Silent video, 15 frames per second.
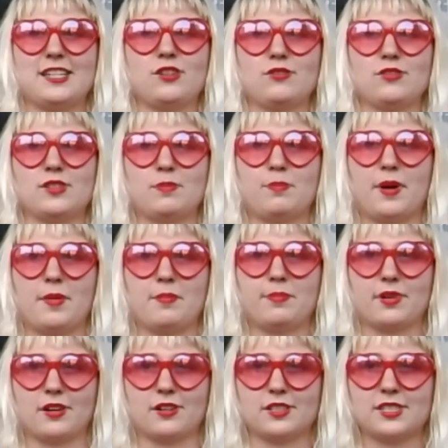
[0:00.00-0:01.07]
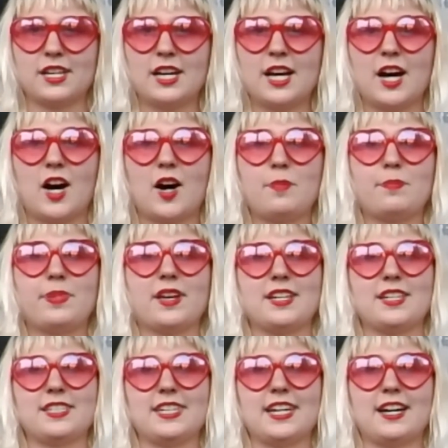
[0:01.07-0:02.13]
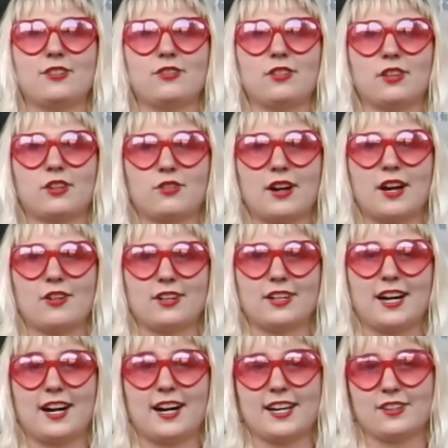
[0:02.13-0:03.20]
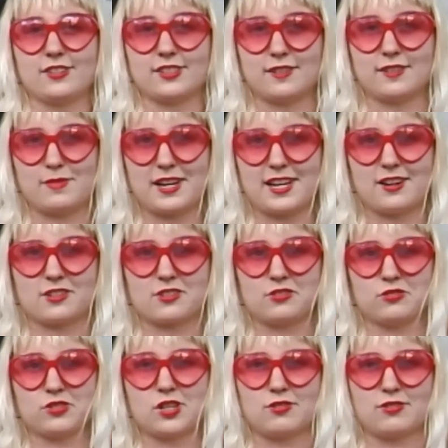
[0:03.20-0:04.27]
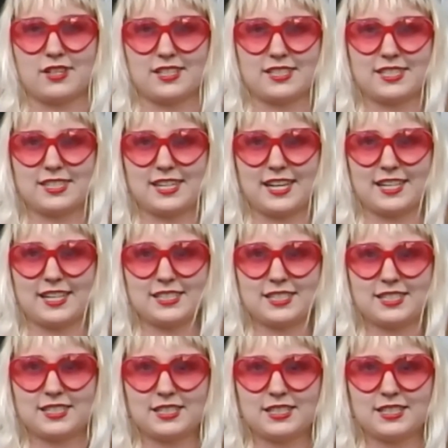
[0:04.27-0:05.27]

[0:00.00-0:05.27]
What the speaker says: used bumpers up and down the crowded aisles of my Uncle Tony's stand.